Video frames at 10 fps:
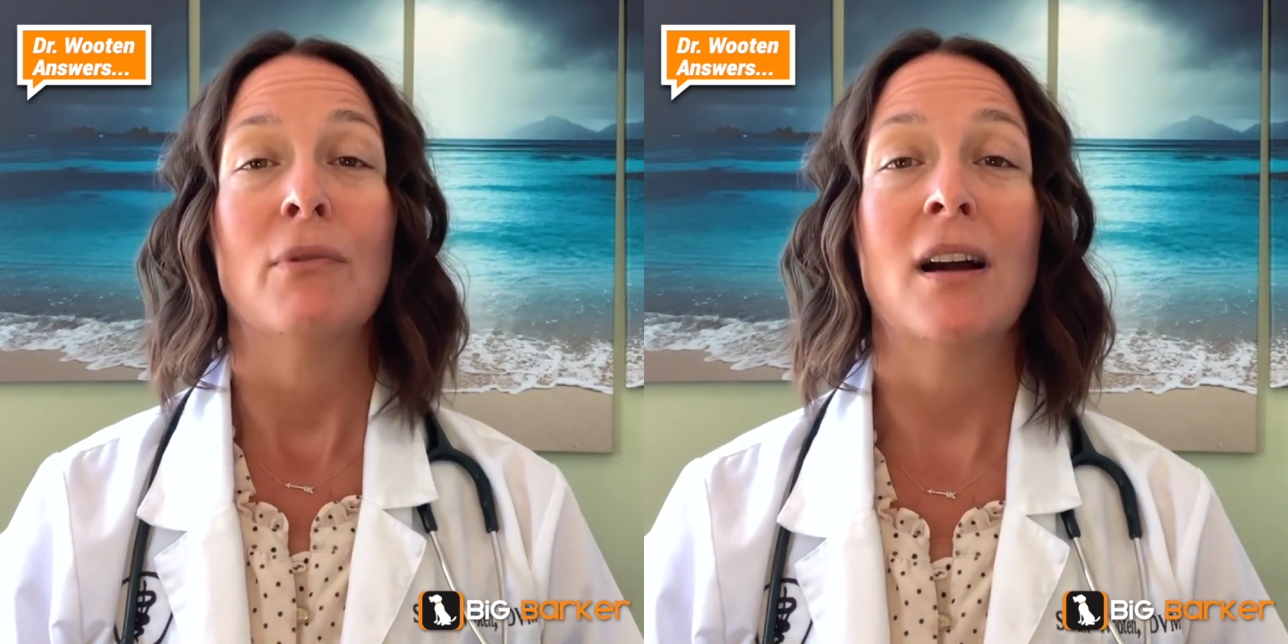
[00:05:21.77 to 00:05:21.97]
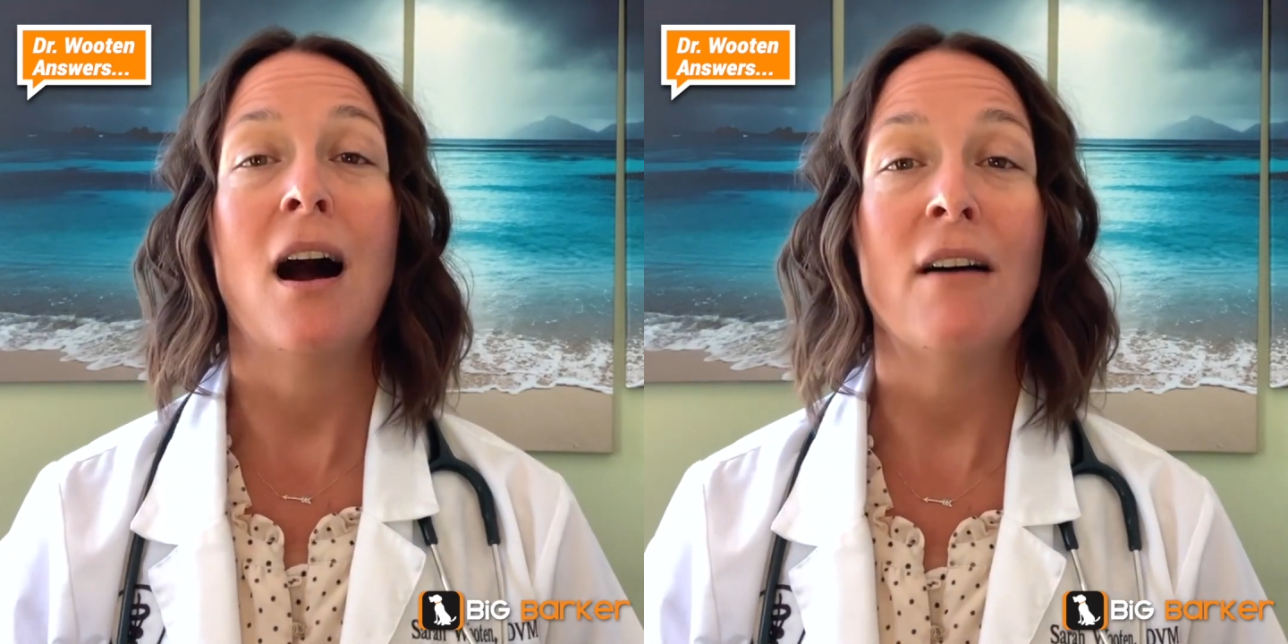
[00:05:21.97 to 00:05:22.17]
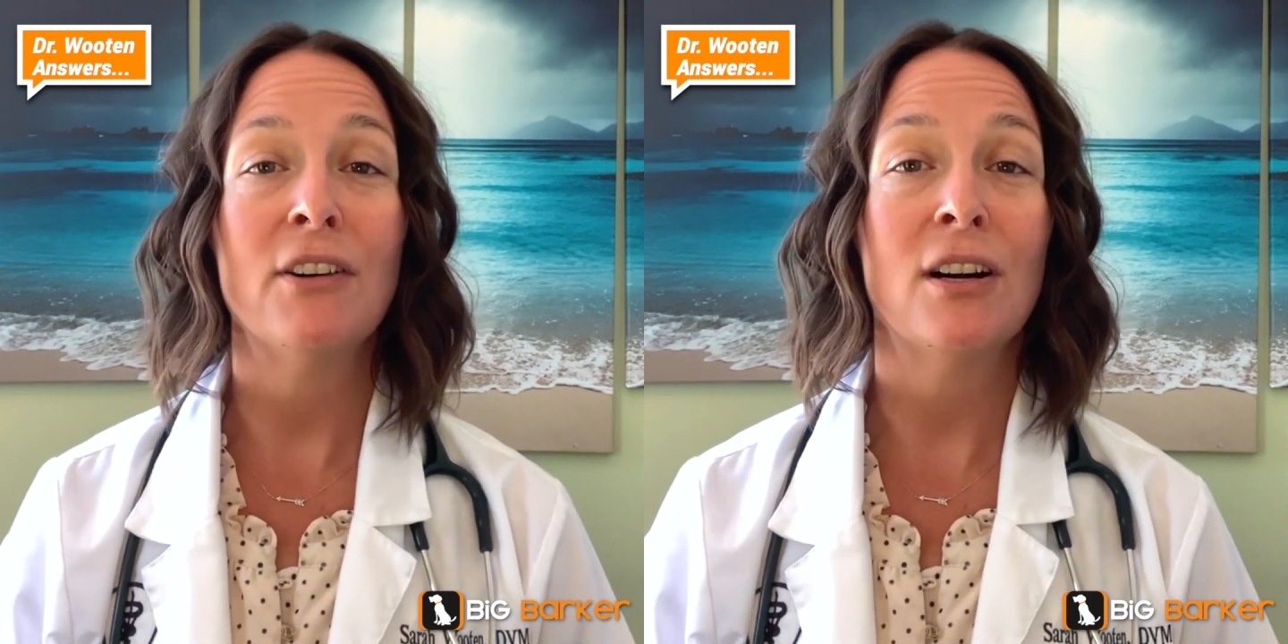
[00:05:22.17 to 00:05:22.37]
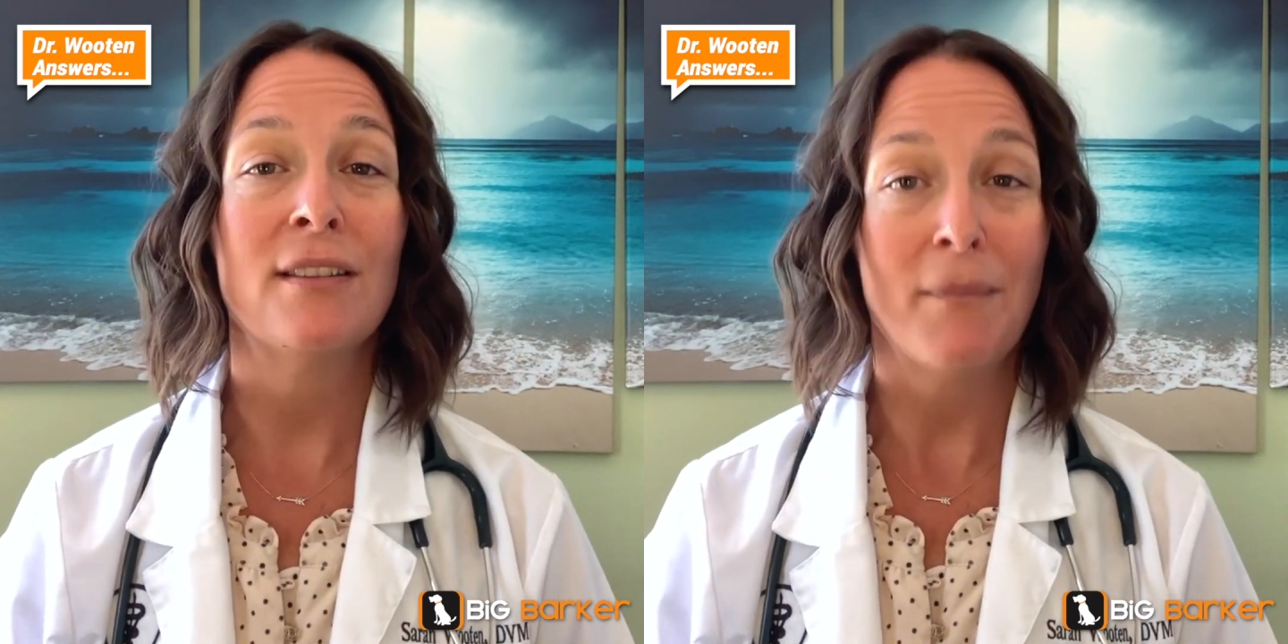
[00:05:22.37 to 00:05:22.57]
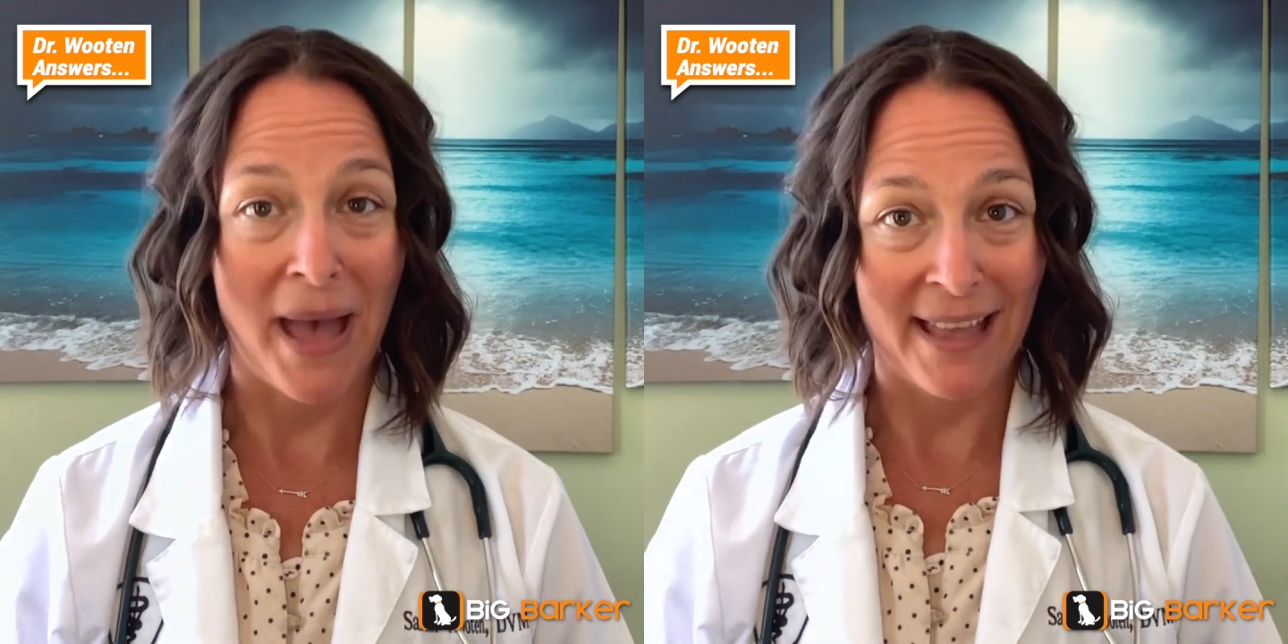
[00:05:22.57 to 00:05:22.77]
recover
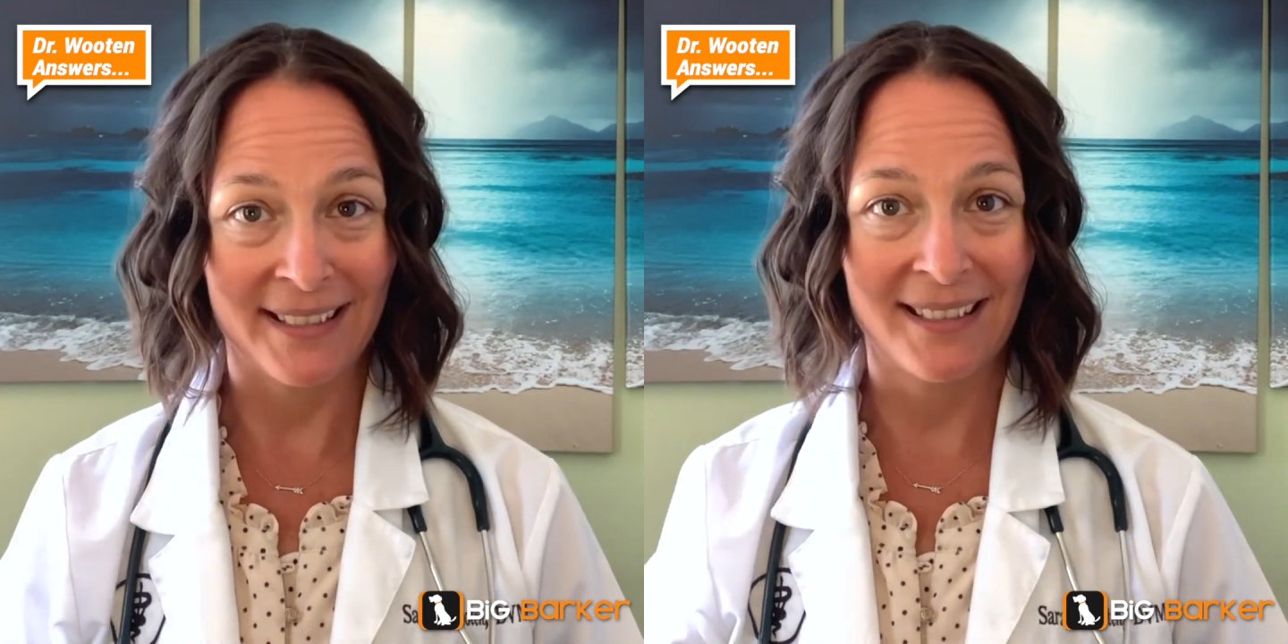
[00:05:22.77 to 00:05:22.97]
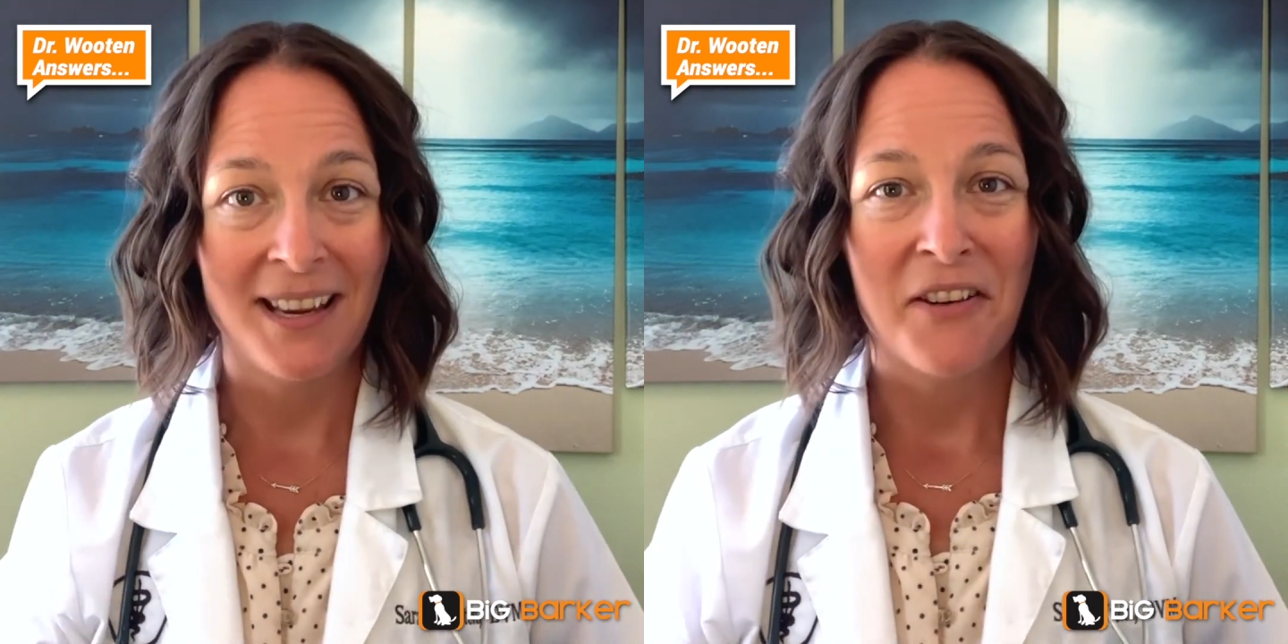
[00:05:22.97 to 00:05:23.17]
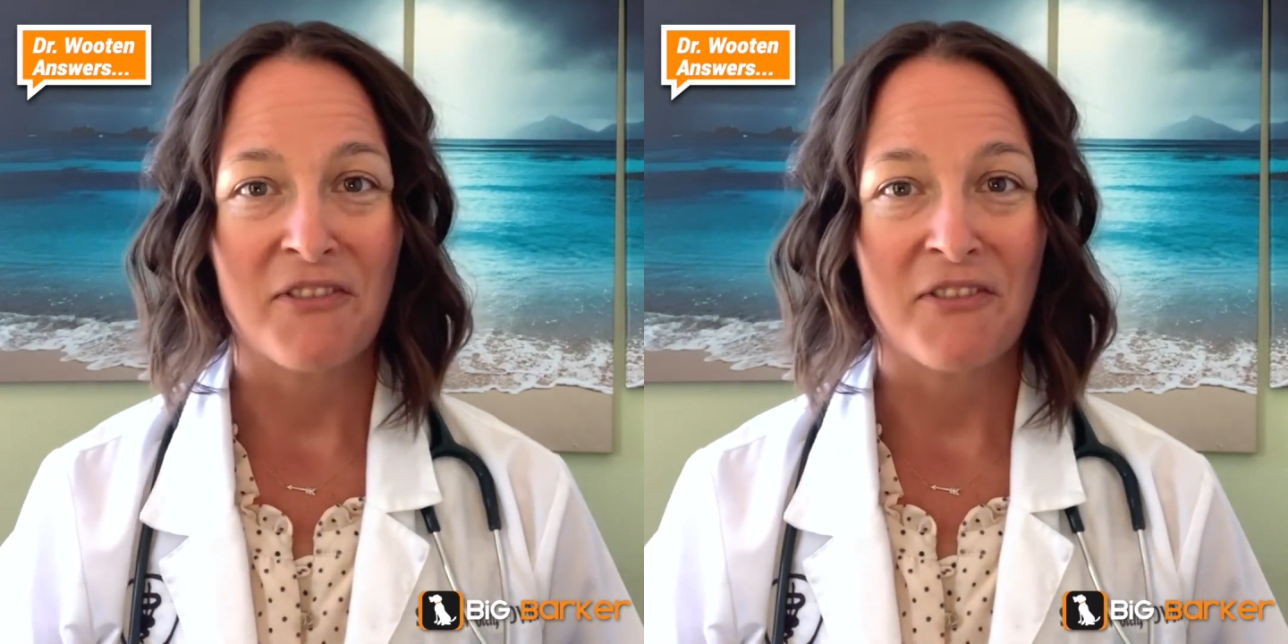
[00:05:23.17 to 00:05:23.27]
the best